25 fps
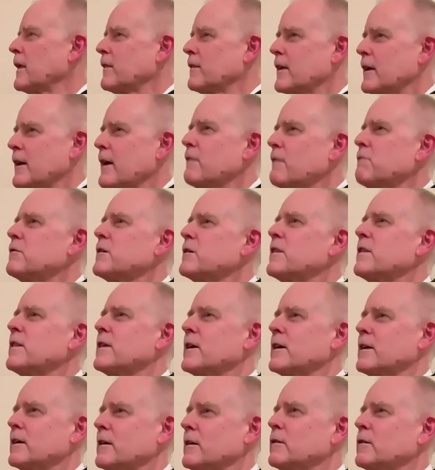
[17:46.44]
that
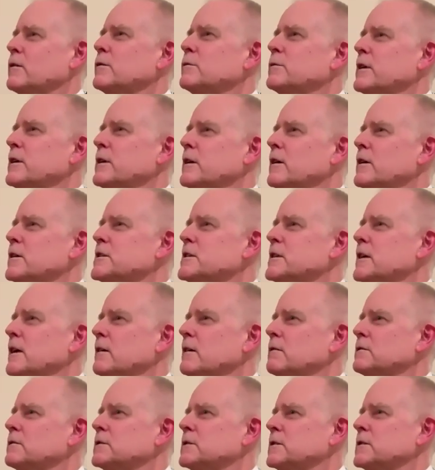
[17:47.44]
everything, including
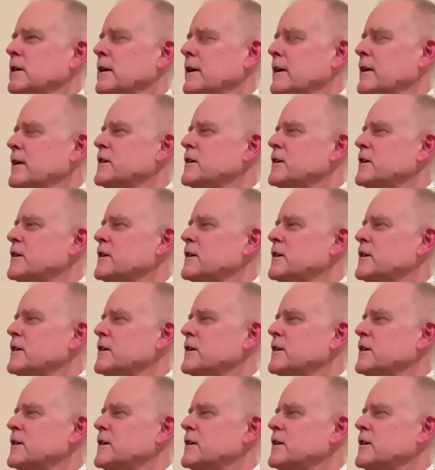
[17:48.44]
ourselves,